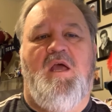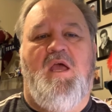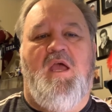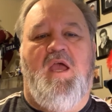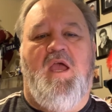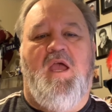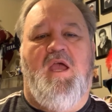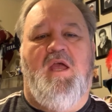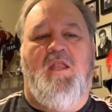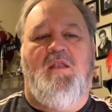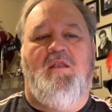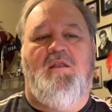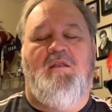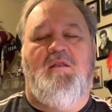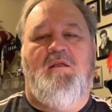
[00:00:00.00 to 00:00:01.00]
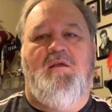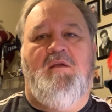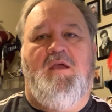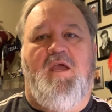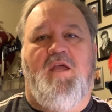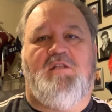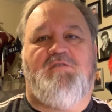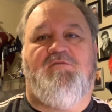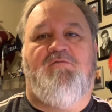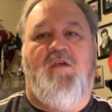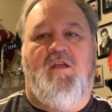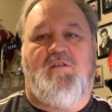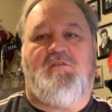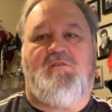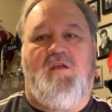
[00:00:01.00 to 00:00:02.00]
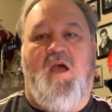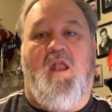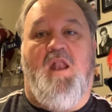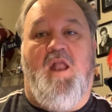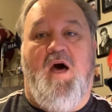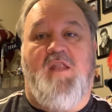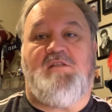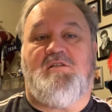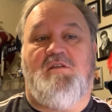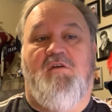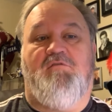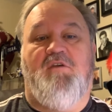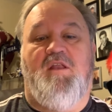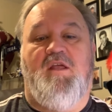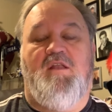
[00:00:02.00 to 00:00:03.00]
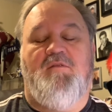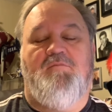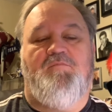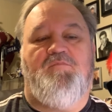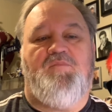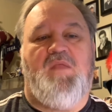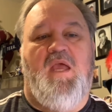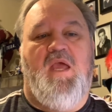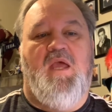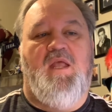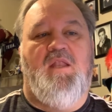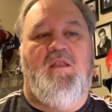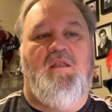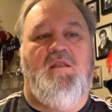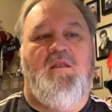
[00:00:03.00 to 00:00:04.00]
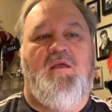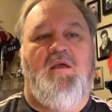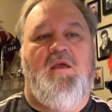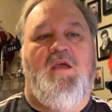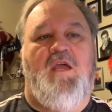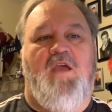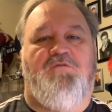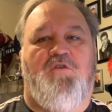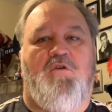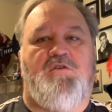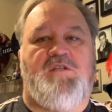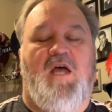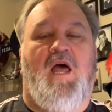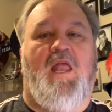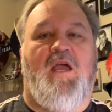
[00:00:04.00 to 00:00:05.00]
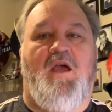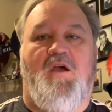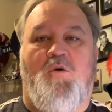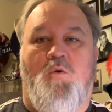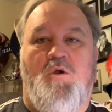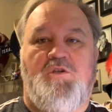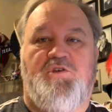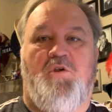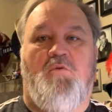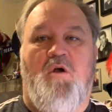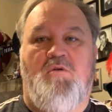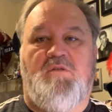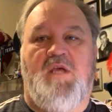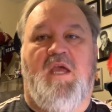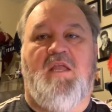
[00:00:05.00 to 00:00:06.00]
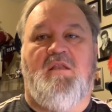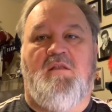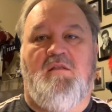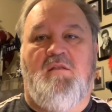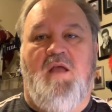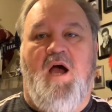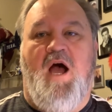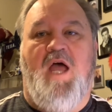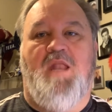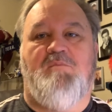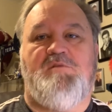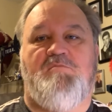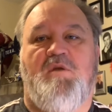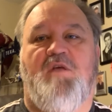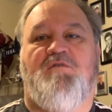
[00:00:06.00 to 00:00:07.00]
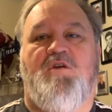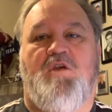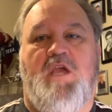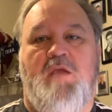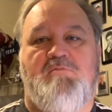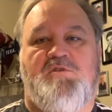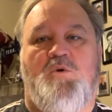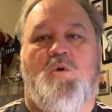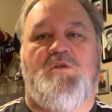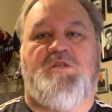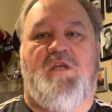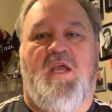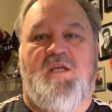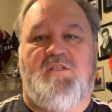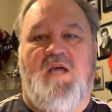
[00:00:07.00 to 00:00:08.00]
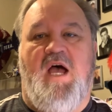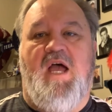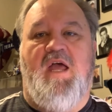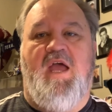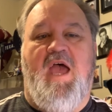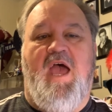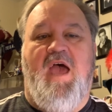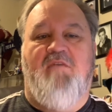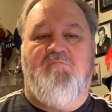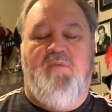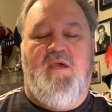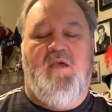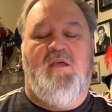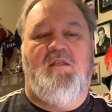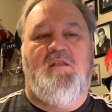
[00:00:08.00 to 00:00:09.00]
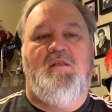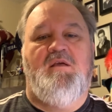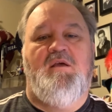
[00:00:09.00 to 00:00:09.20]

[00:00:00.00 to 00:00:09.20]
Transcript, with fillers: and it's it's got a lot of stuff in it. And if you're selling, of course, you're rotating items, but if you keep sourcing as I have been,